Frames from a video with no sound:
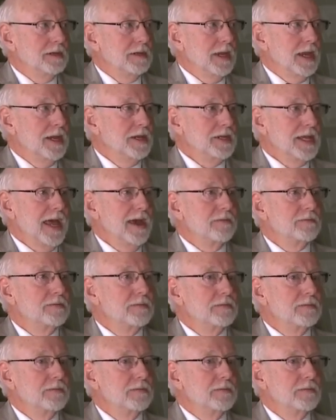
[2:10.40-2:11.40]
And to have
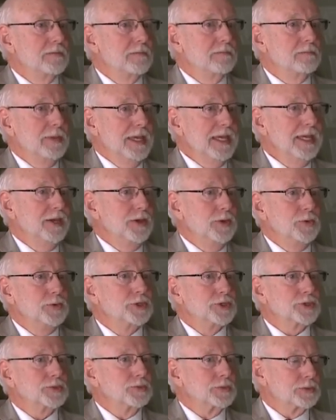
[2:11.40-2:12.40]
me, who
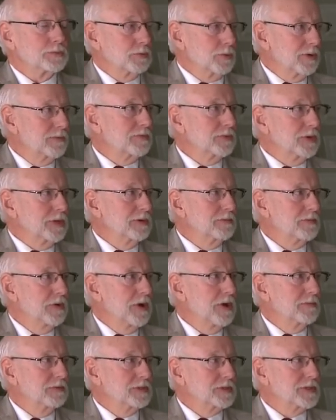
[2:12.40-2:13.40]
just was peripherally
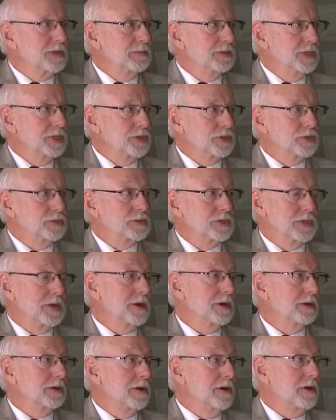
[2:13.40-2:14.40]
involved in some of the issues and
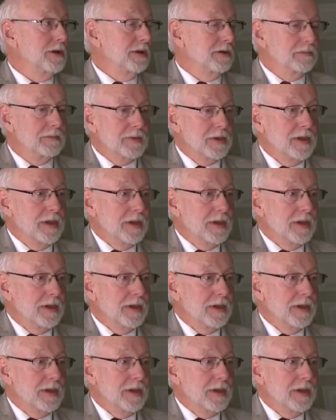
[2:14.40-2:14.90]
not on all of them,